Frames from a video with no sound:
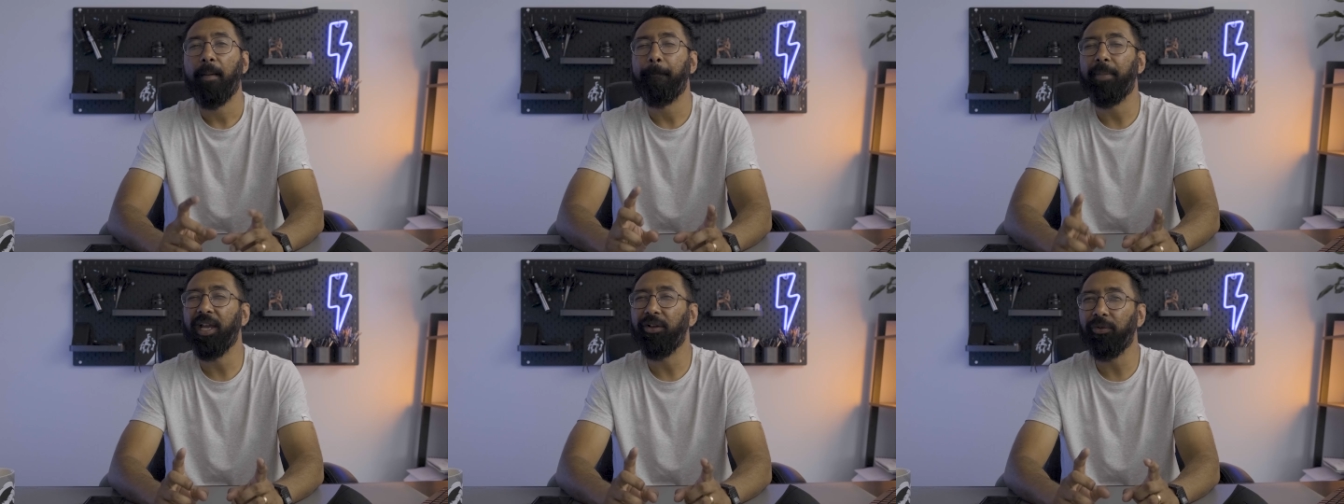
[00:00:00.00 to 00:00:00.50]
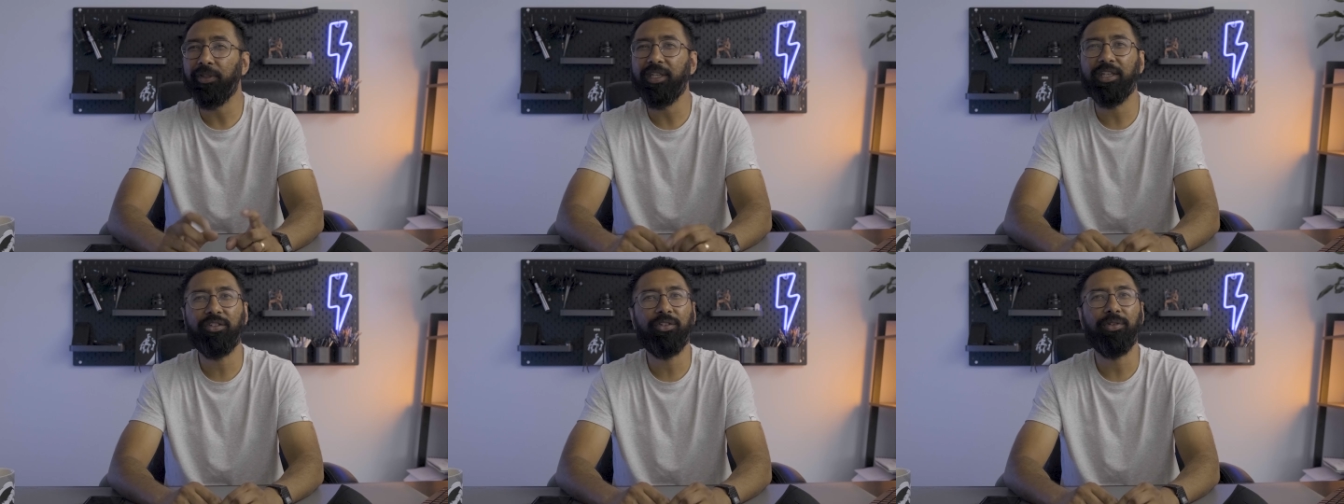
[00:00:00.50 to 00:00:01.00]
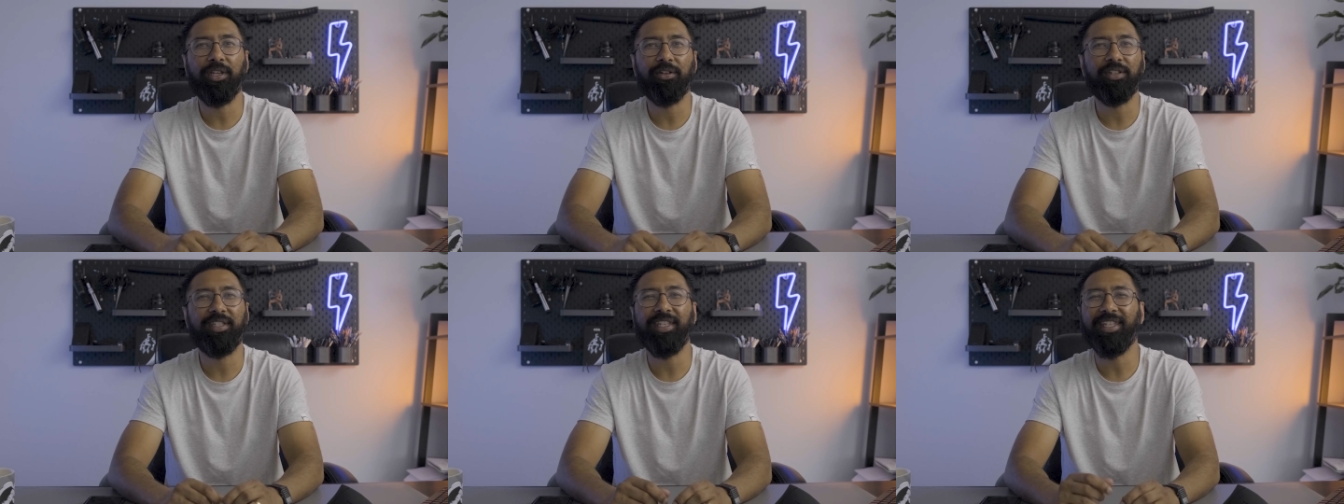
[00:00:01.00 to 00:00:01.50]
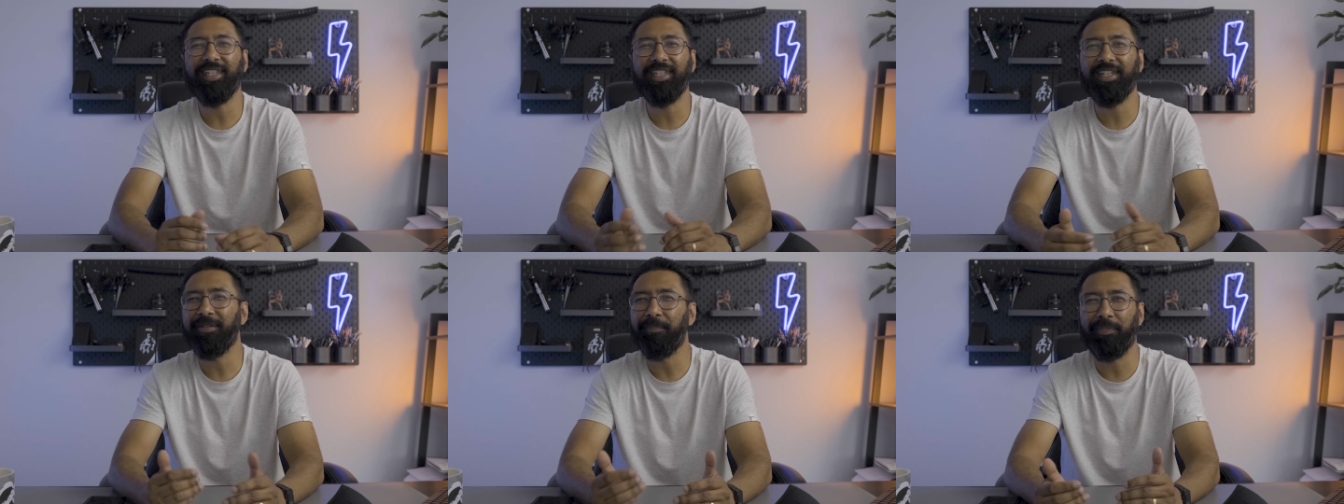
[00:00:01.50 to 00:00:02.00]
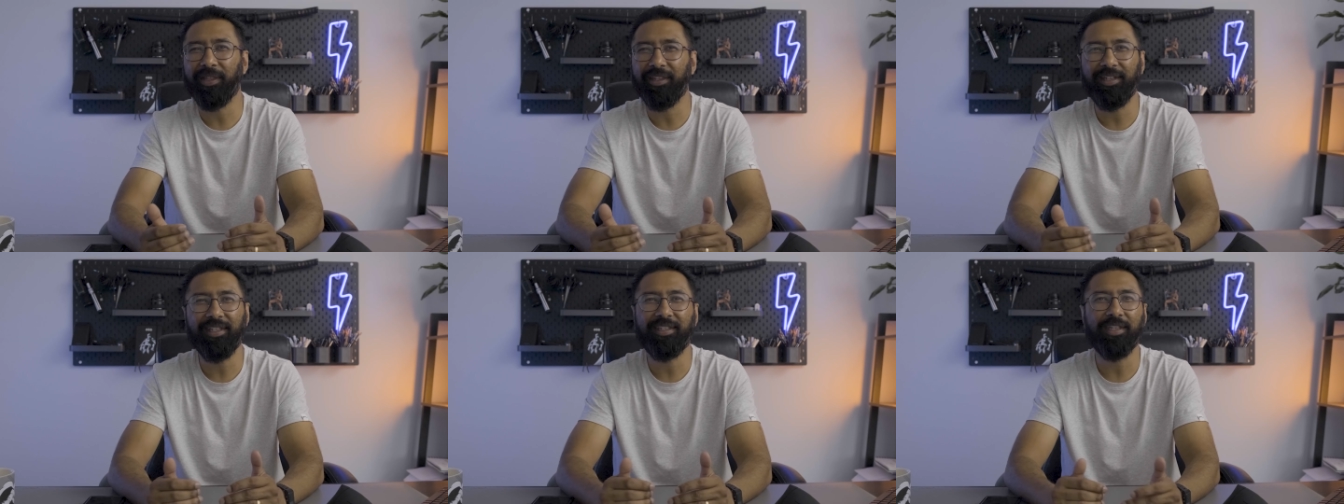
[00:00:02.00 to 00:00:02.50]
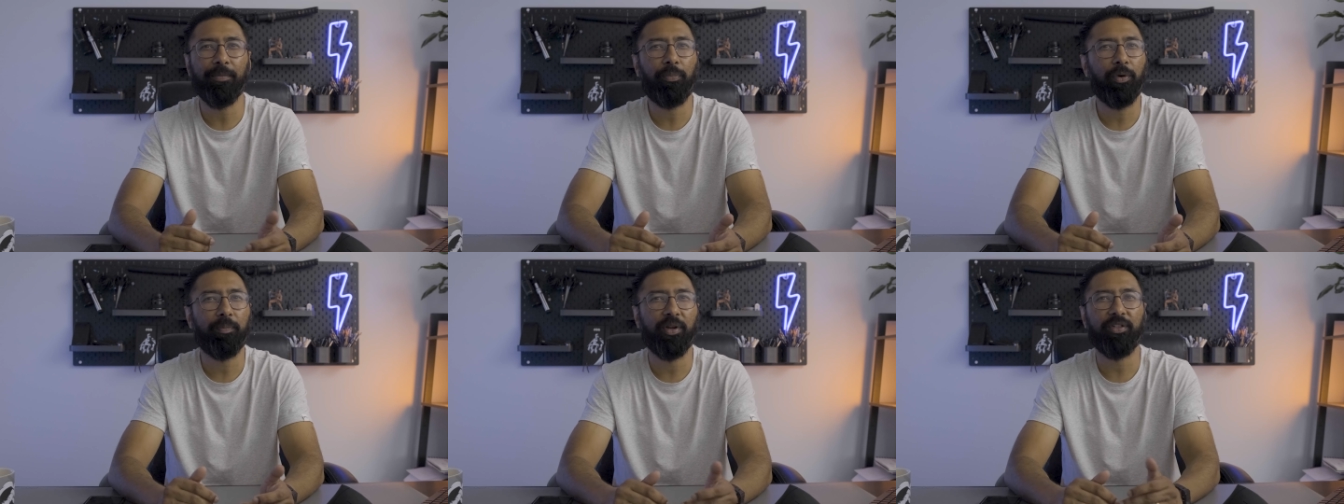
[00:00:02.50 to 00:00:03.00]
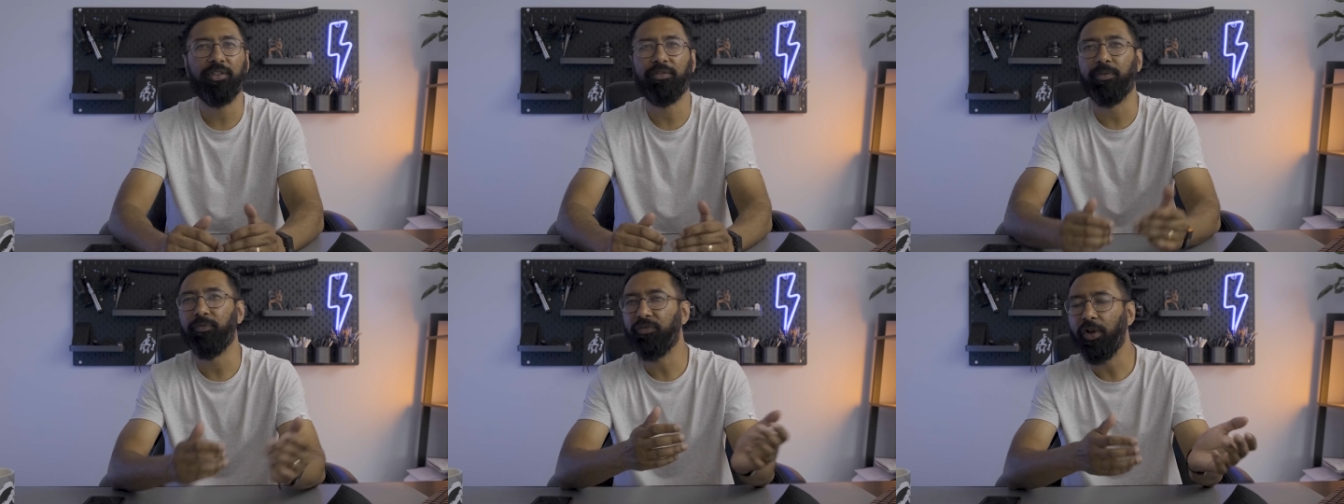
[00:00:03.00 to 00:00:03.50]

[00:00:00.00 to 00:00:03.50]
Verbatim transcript: My only issue here is the inability to import brushes from